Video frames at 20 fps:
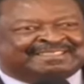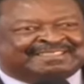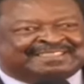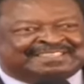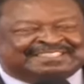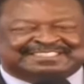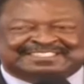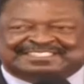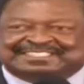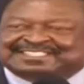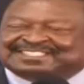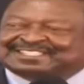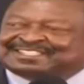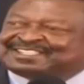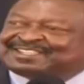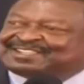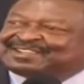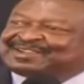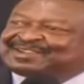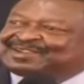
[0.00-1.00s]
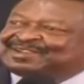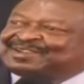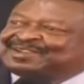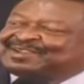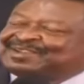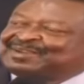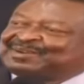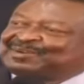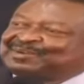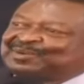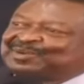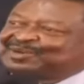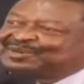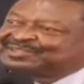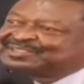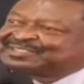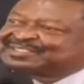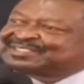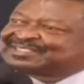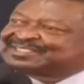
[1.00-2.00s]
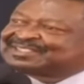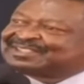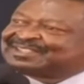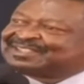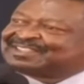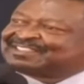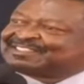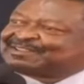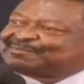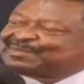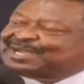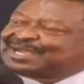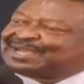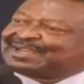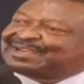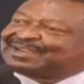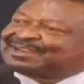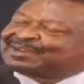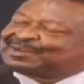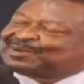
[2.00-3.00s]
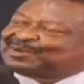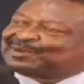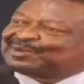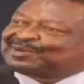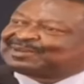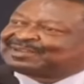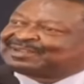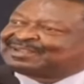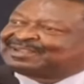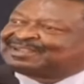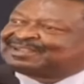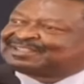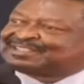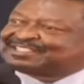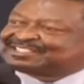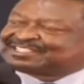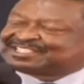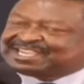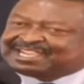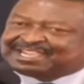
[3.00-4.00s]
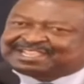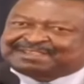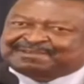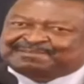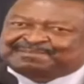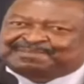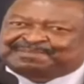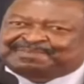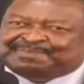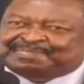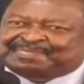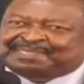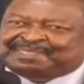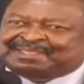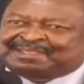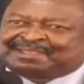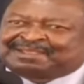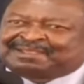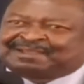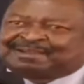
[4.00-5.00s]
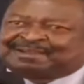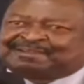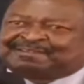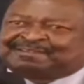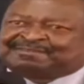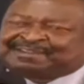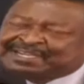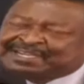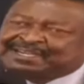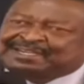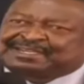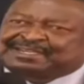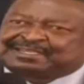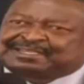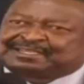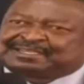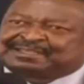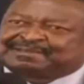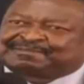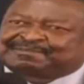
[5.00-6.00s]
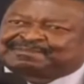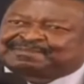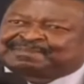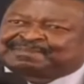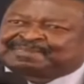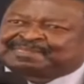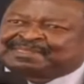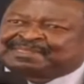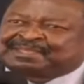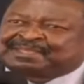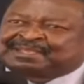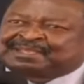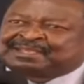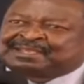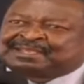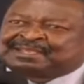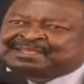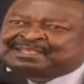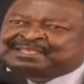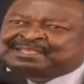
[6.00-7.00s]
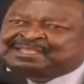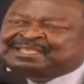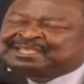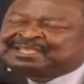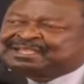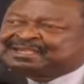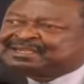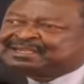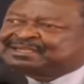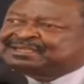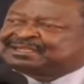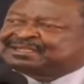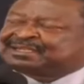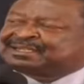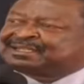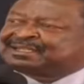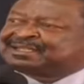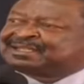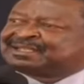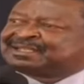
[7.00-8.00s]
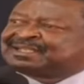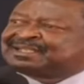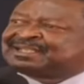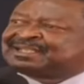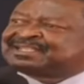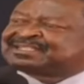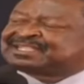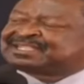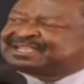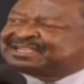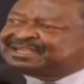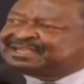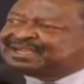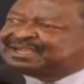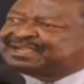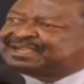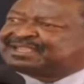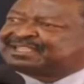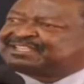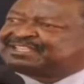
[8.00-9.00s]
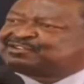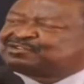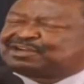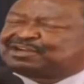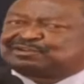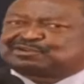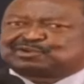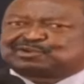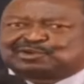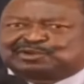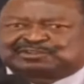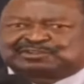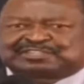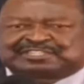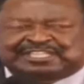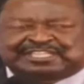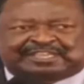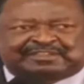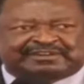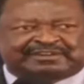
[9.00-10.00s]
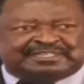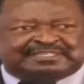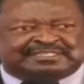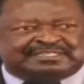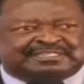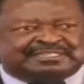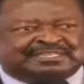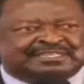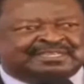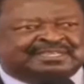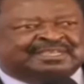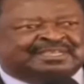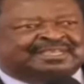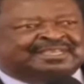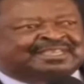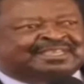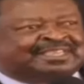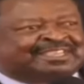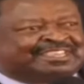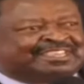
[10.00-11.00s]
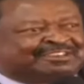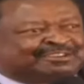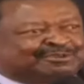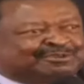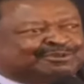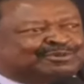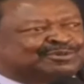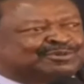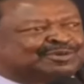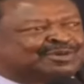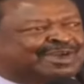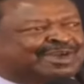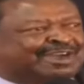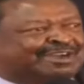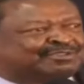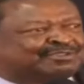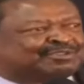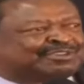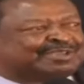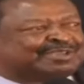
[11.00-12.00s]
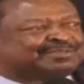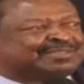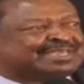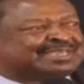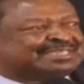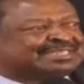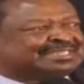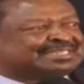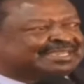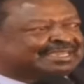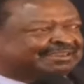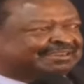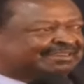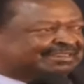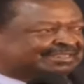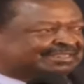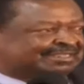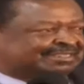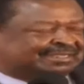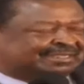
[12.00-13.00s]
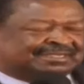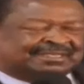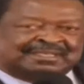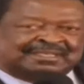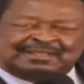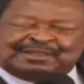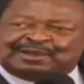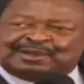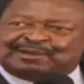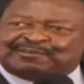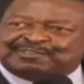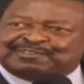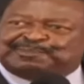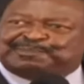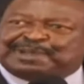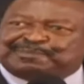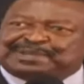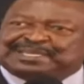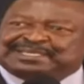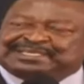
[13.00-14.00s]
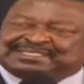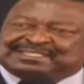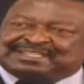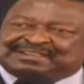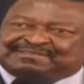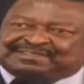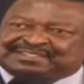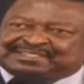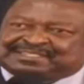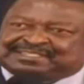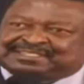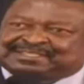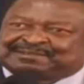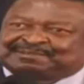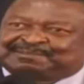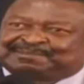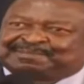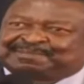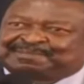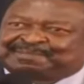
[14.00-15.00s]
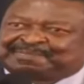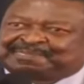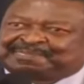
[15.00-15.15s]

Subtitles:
This was the man called Nyachae. Finally, he held his head high, he knew how to hold secrets, he knew how to keep the integrity of the public service.